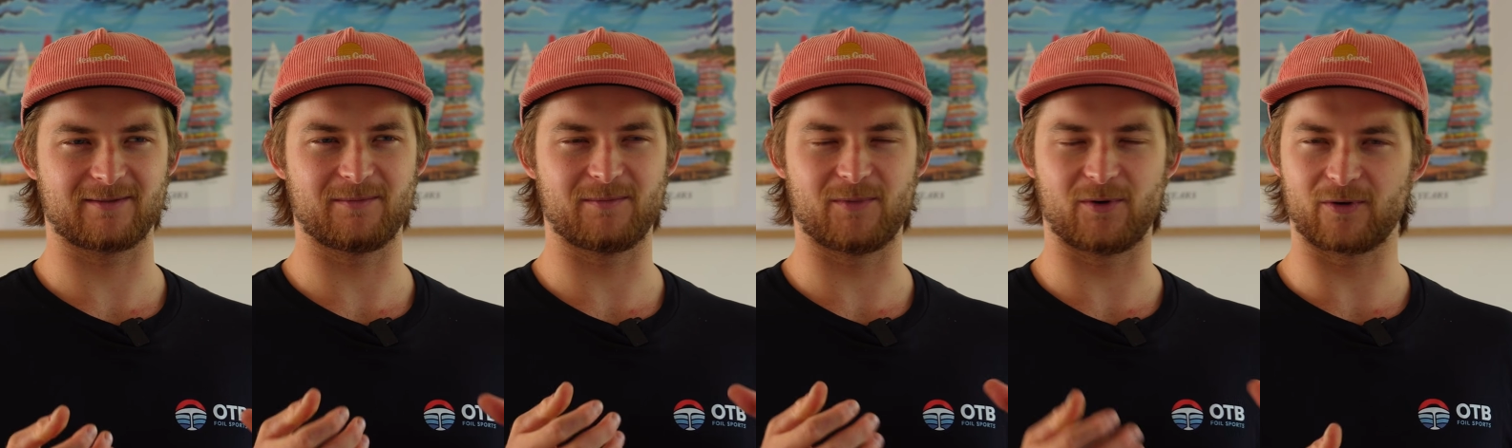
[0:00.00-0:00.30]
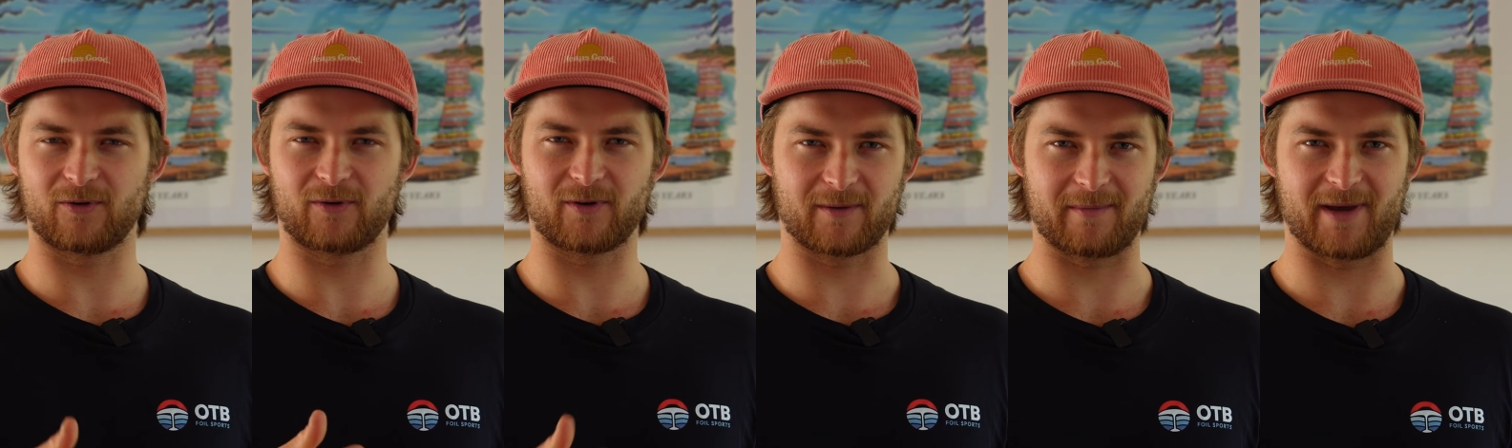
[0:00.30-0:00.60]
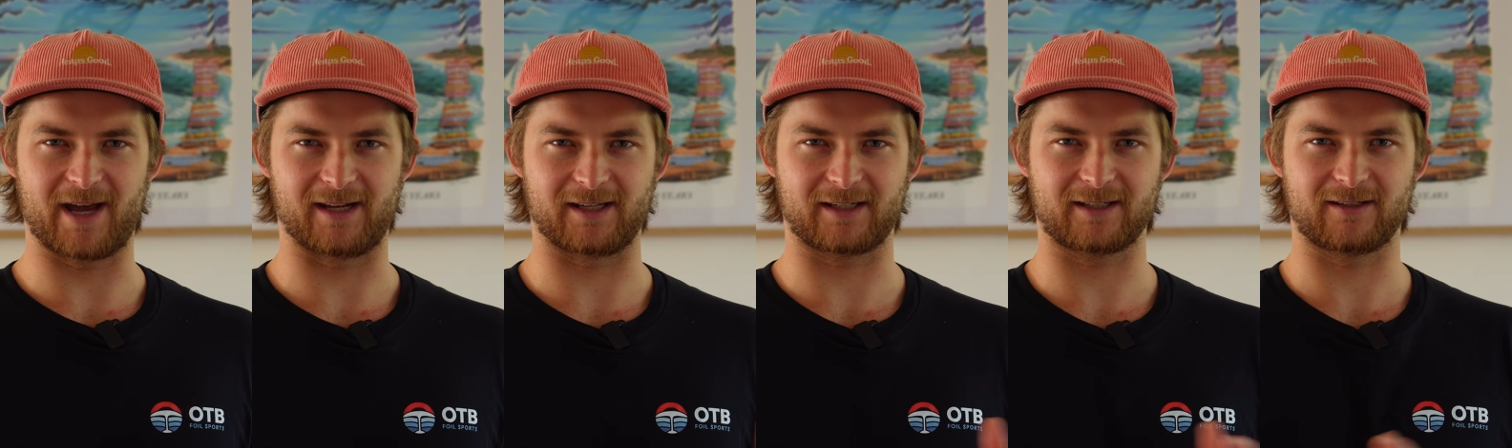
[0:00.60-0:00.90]
more
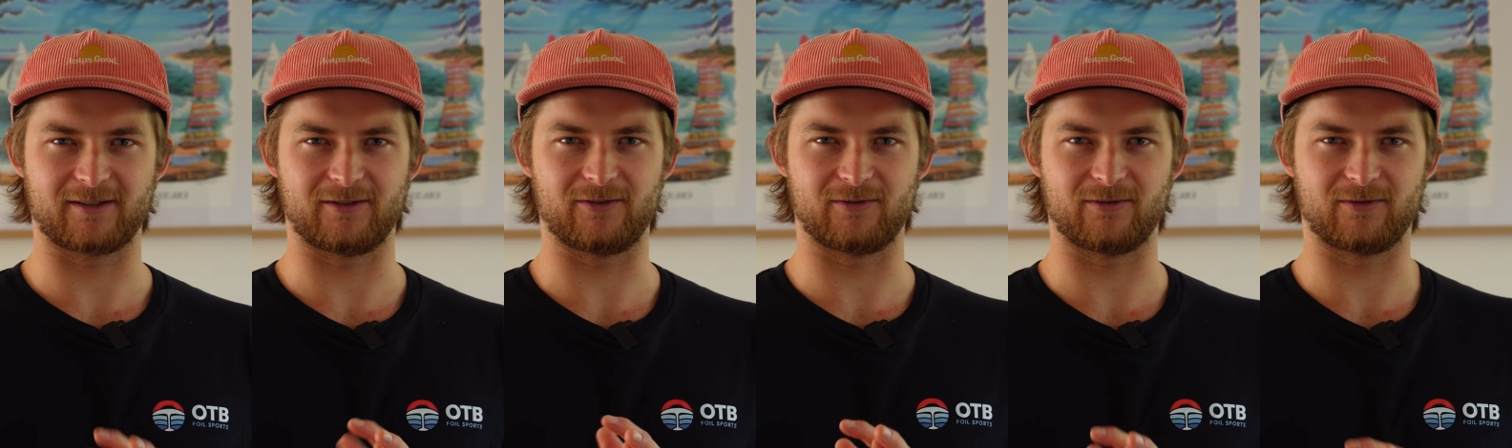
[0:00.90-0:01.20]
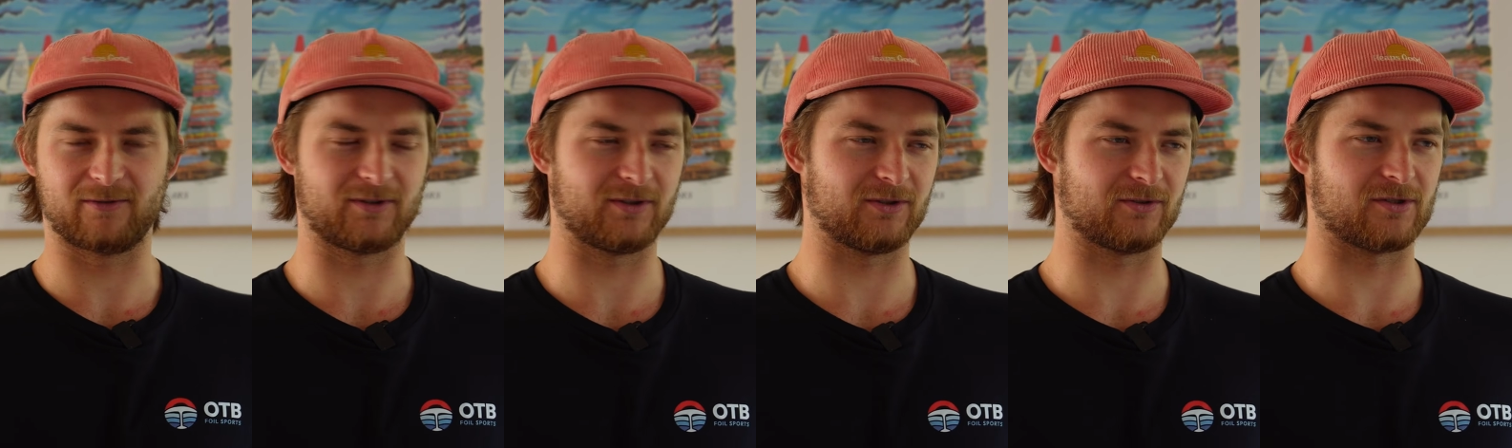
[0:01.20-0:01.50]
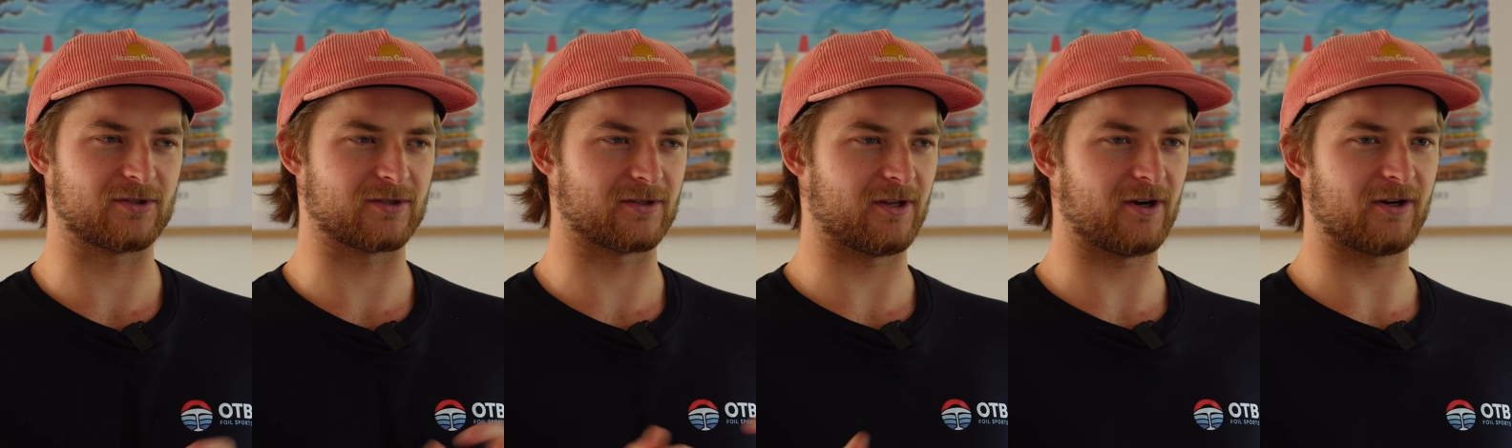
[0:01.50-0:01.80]
automatic. You
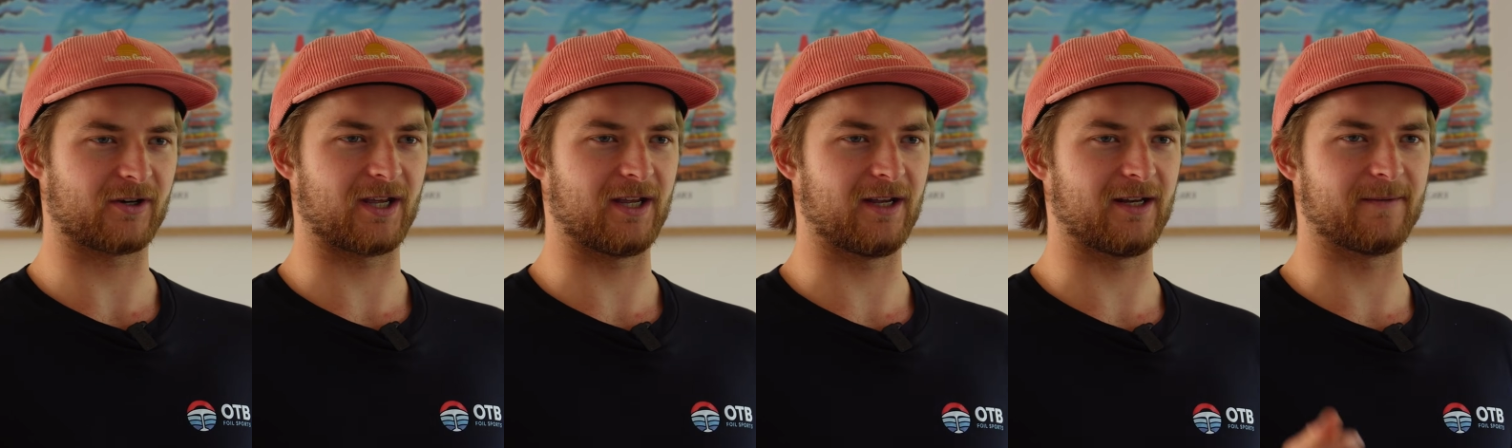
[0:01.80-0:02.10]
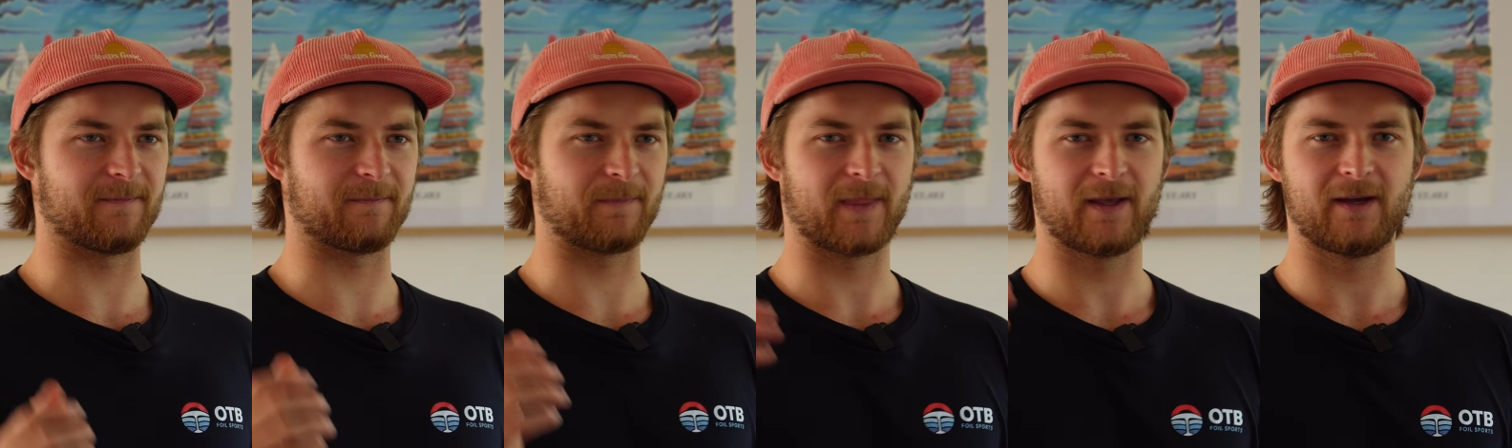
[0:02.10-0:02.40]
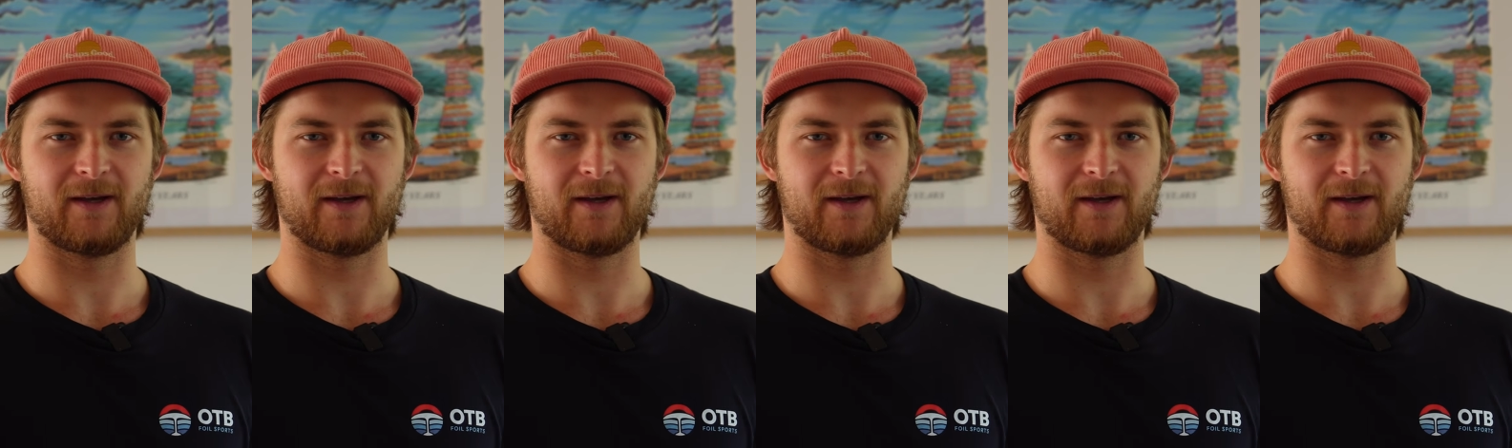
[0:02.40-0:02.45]
just lock in,